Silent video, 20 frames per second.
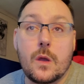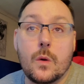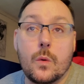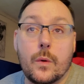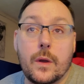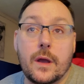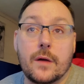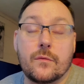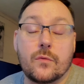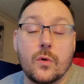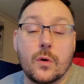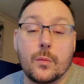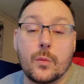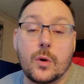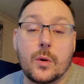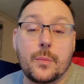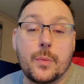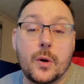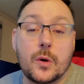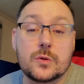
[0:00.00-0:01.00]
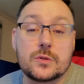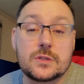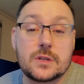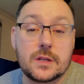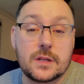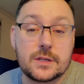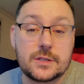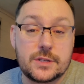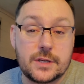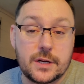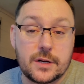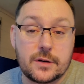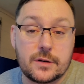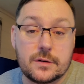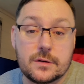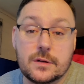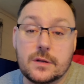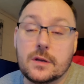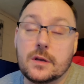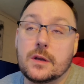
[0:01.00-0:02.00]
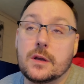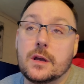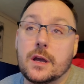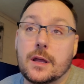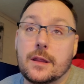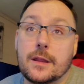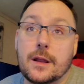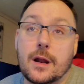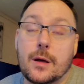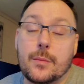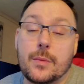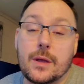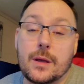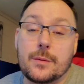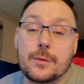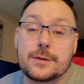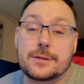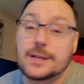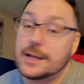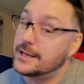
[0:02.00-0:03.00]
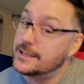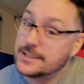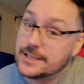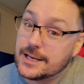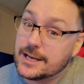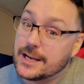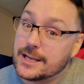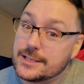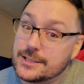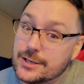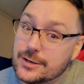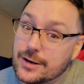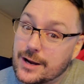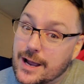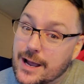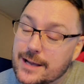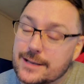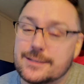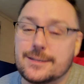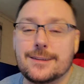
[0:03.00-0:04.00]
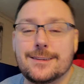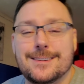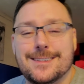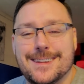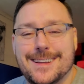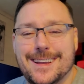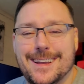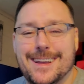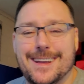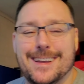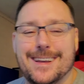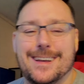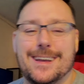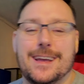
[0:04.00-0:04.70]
We have one more post of this year. And then I'll be able to say, see you next year, guys. Up,